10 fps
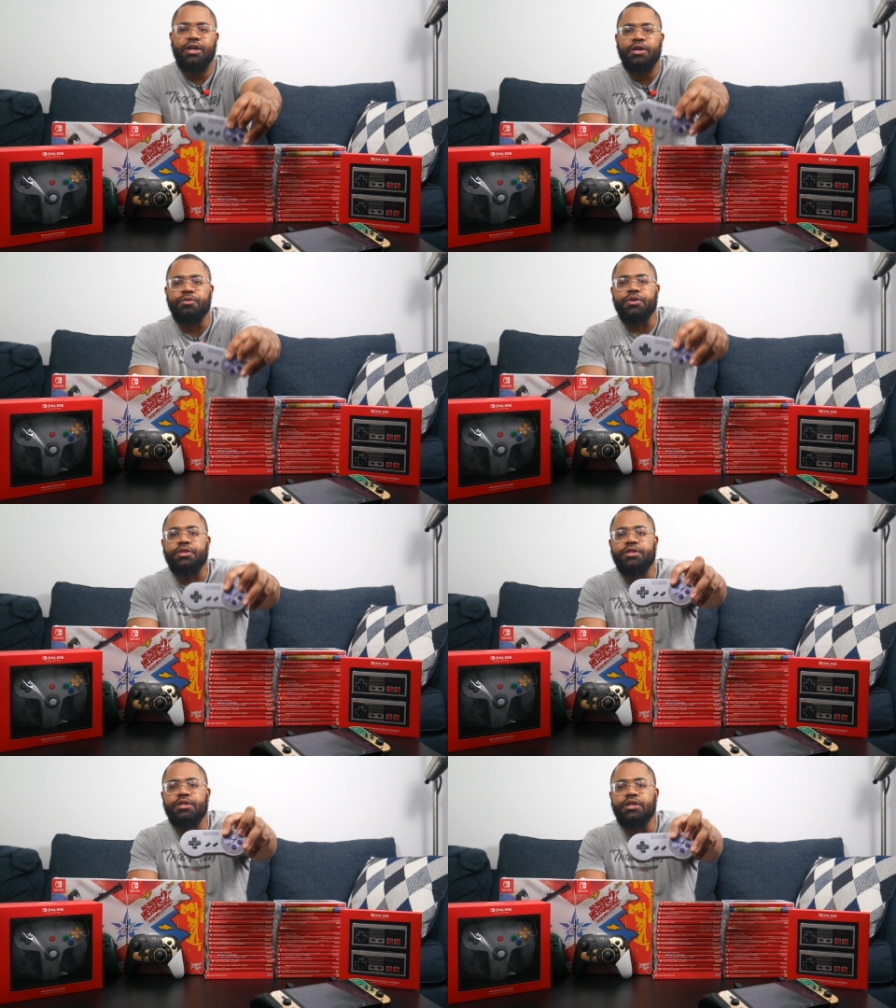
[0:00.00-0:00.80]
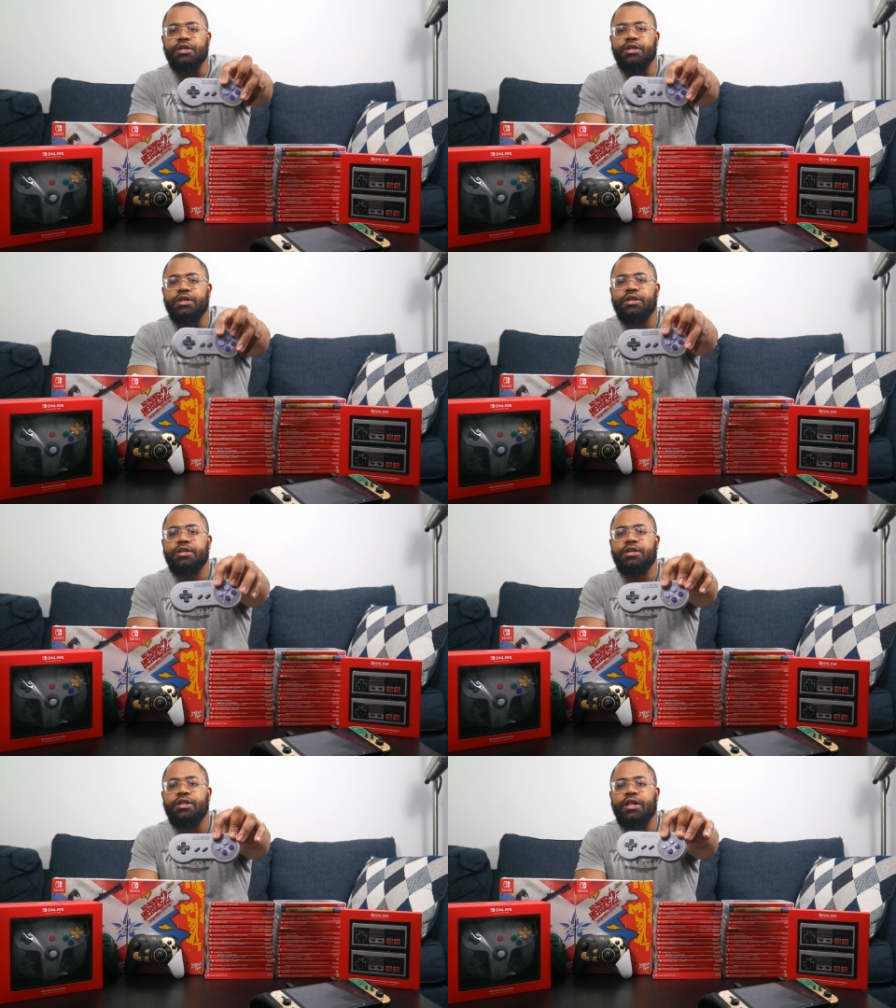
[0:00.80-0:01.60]
with the
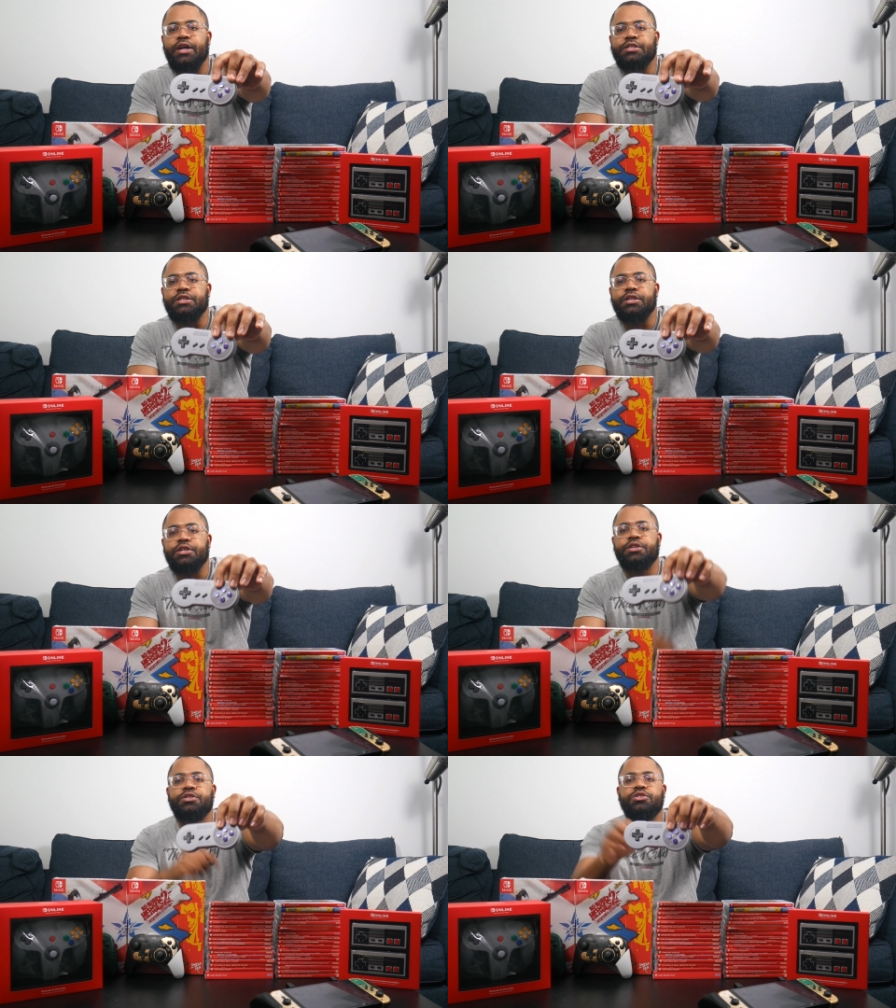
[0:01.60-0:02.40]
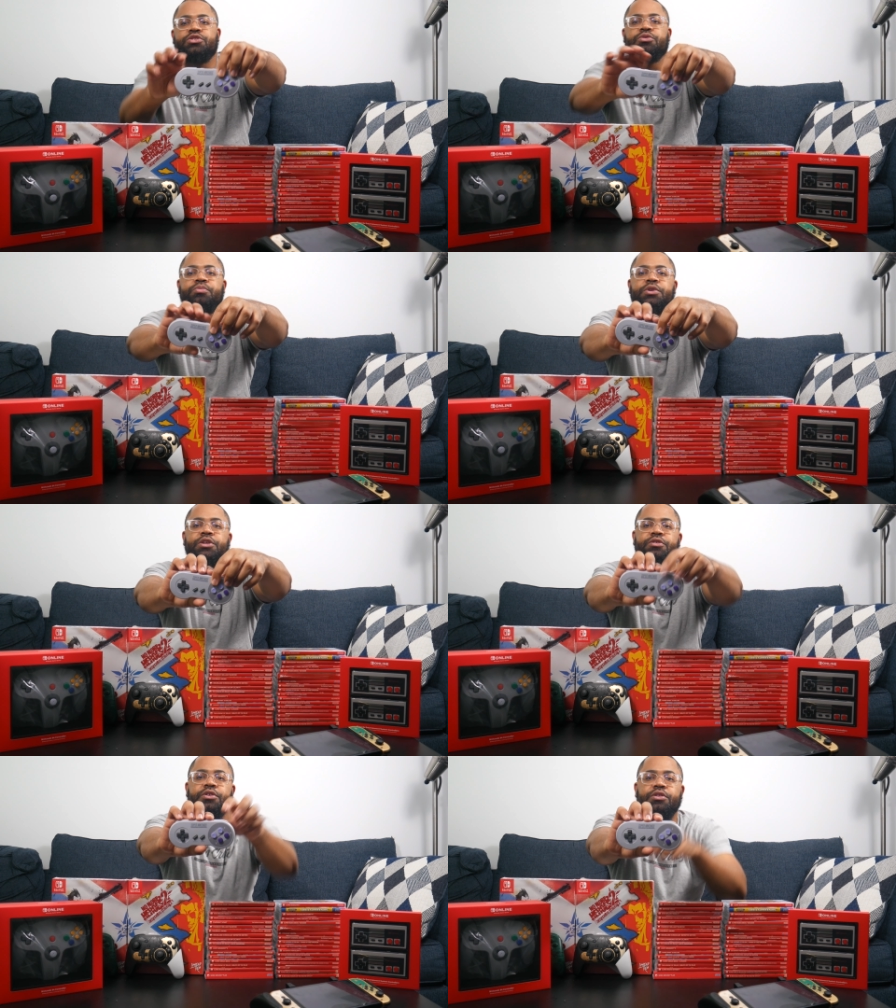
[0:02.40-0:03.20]
classic Super
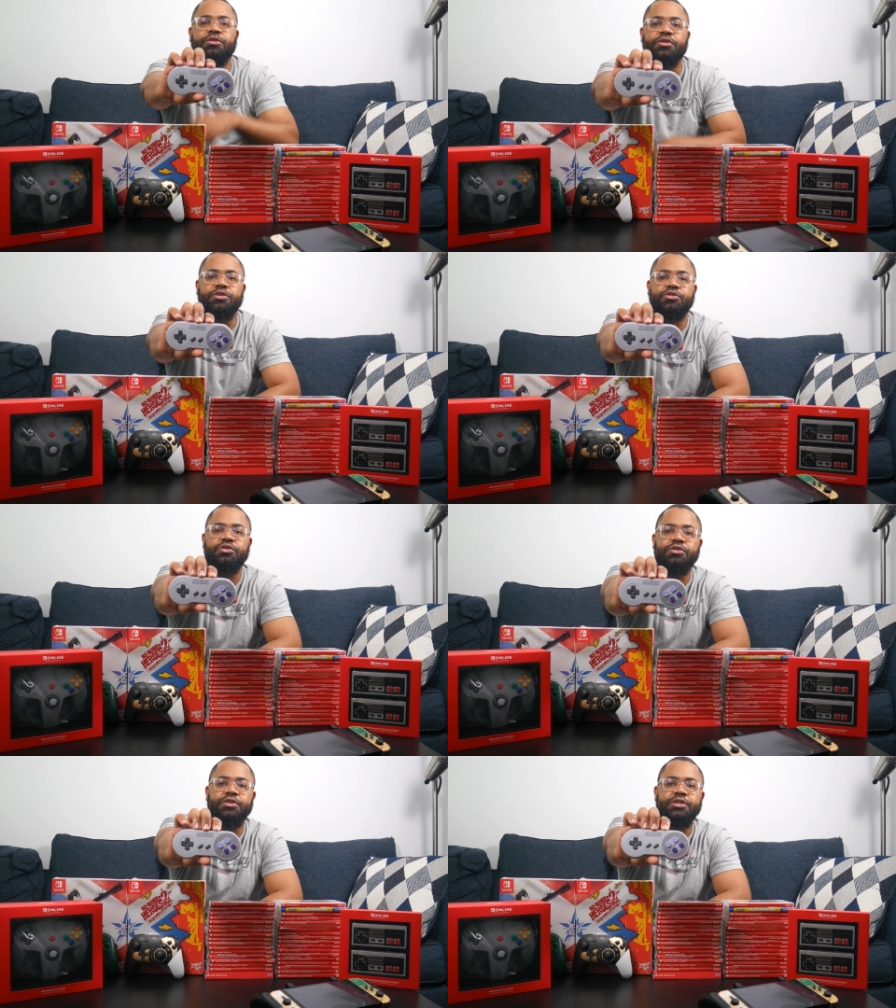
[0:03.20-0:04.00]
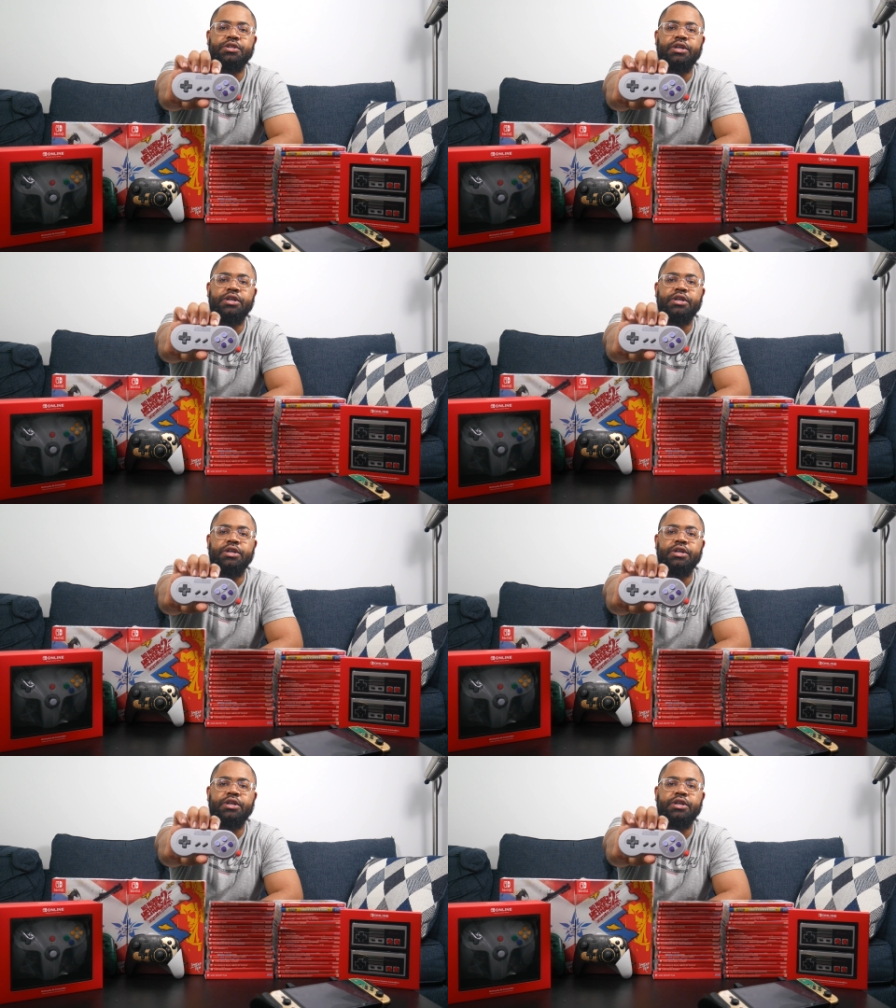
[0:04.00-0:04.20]
Nintendo controller.